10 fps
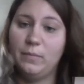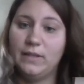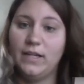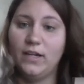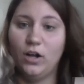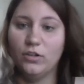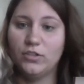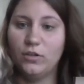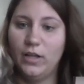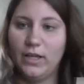But then it
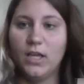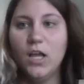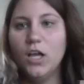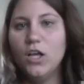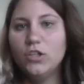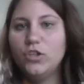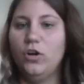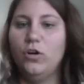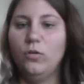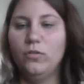also so
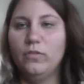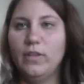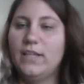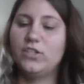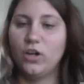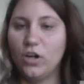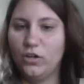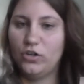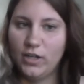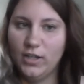they start on
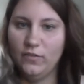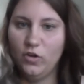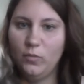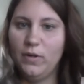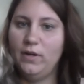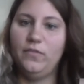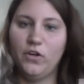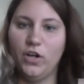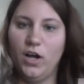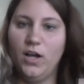grade level, but if
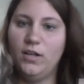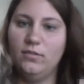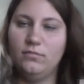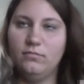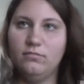they're not